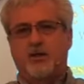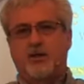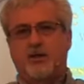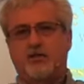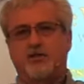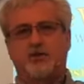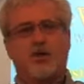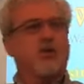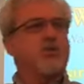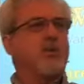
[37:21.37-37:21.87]

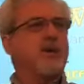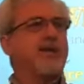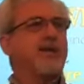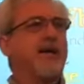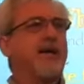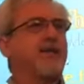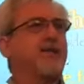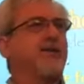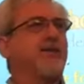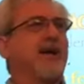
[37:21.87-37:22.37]
So when
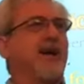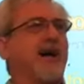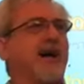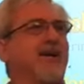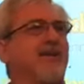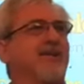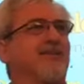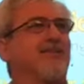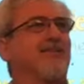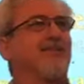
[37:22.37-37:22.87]
they
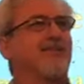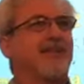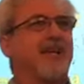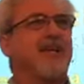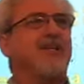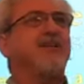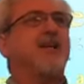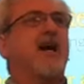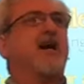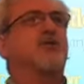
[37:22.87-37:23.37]

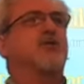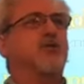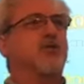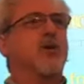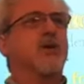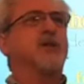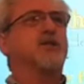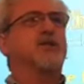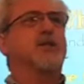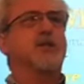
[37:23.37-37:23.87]
did not
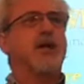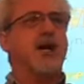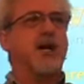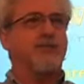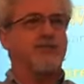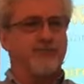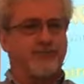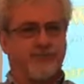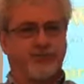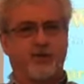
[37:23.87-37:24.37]
trust
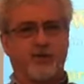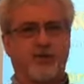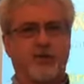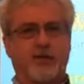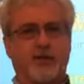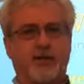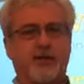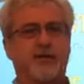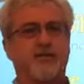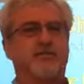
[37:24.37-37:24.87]
God
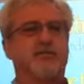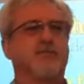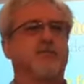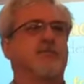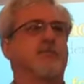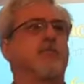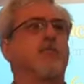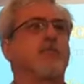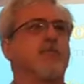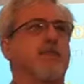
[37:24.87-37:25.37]
fully.
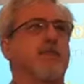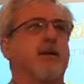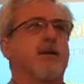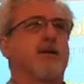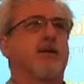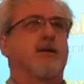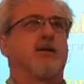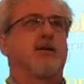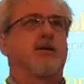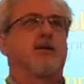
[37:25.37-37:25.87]

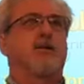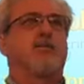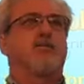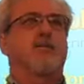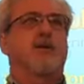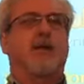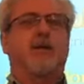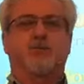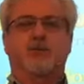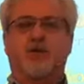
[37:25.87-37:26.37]

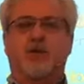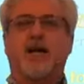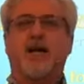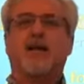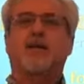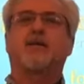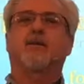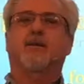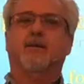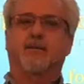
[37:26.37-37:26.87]
It was
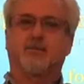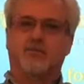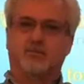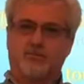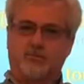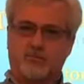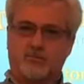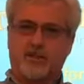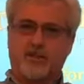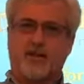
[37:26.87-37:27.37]
like
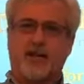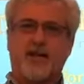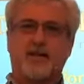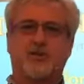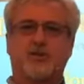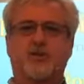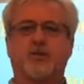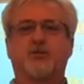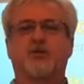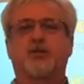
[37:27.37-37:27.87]
the
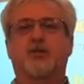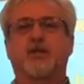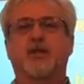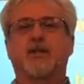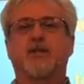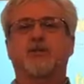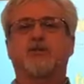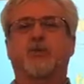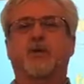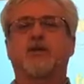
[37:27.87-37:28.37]
last two
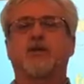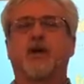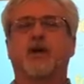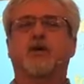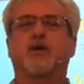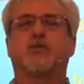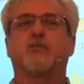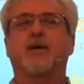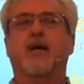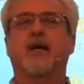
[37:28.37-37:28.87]
Sundays we
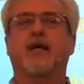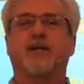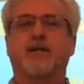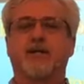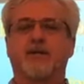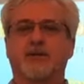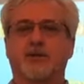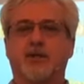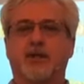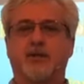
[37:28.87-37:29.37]
talked about
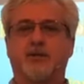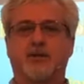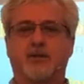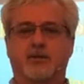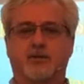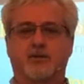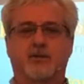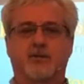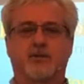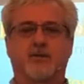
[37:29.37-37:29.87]
in
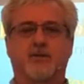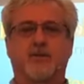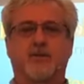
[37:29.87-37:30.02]
Judges.